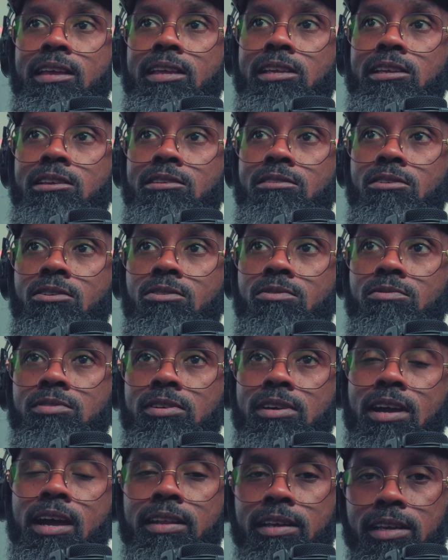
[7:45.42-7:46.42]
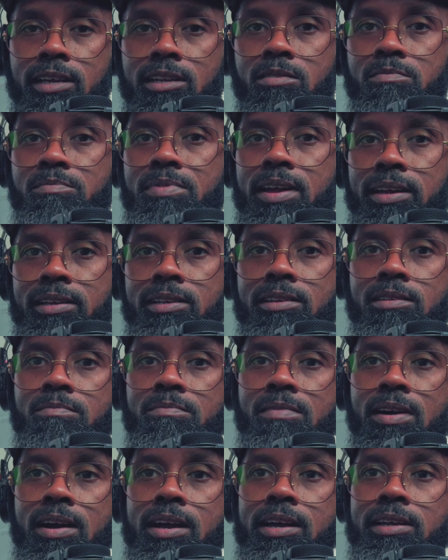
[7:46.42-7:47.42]
you know, kind of in the back of your
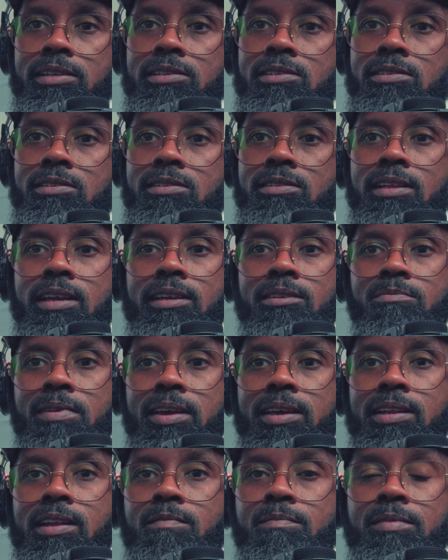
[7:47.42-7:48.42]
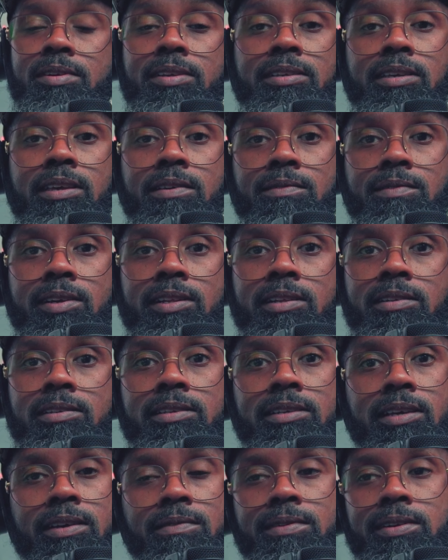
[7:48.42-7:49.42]
mind, you're just like, man, I've been given,
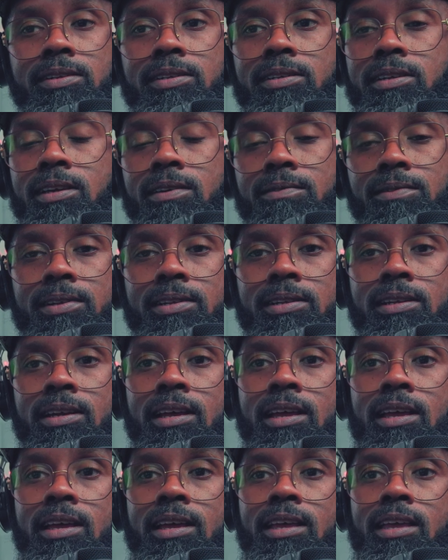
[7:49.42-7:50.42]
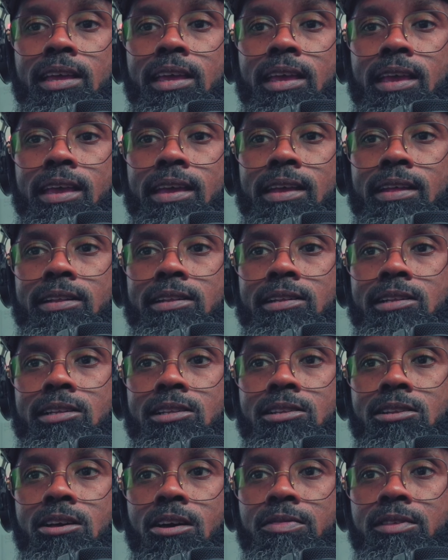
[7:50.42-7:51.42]
given, given, and
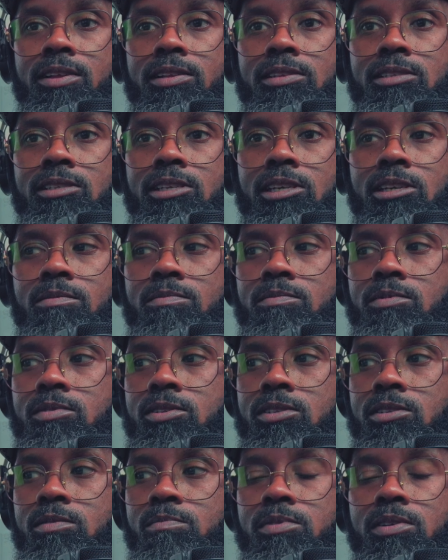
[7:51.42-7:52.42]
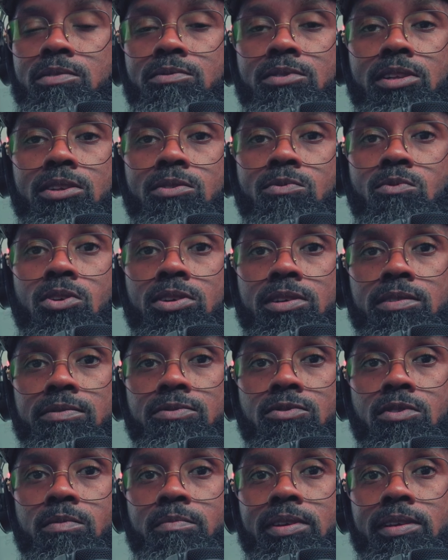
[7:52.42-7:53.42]
nothing seems to be really working
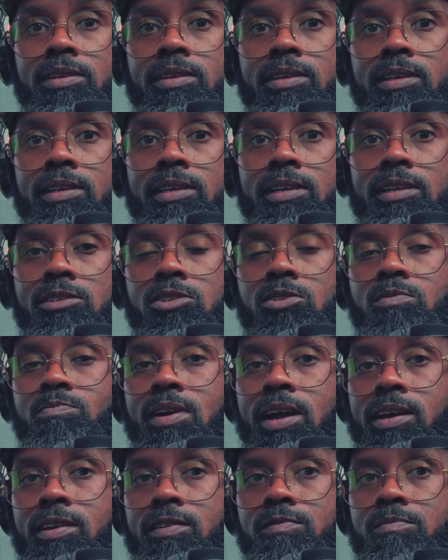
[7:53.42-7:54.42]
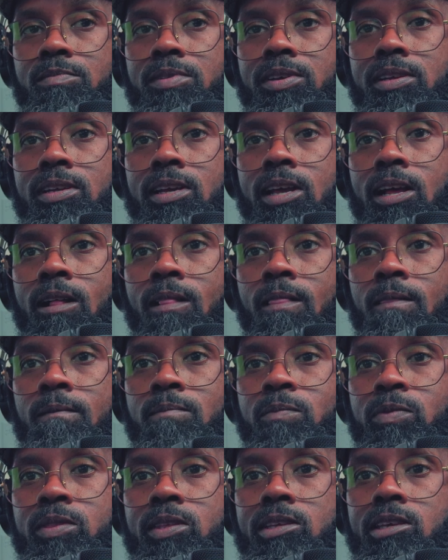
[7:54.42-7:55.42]
for me in spite of me
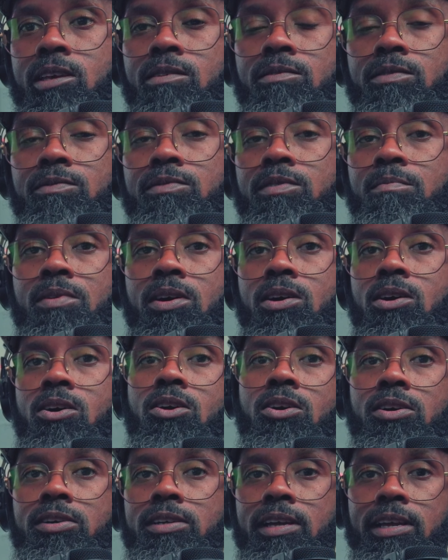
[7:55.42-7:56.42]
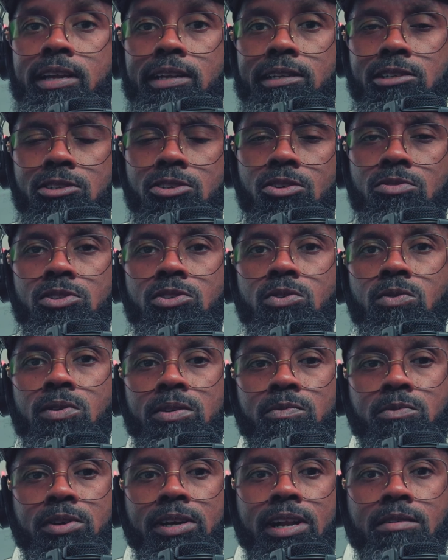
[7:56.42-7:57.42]
giving from my heart and, you know,
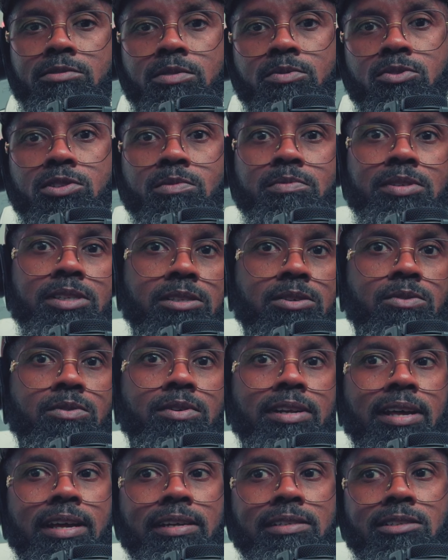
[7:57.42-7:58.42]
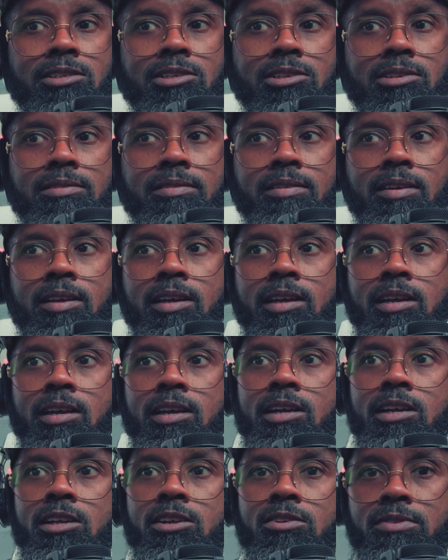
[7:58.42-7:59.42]
doing what I'm supposed to be doing as a
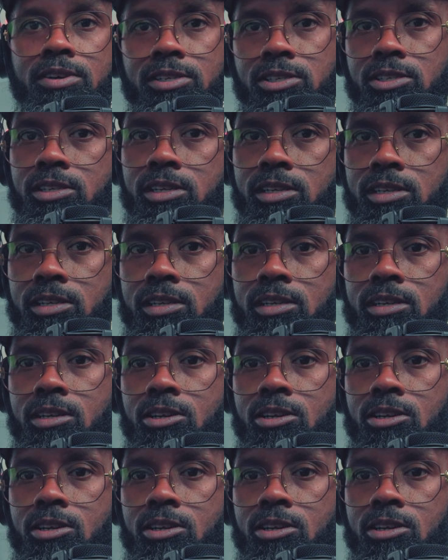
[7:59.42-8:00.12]
Christian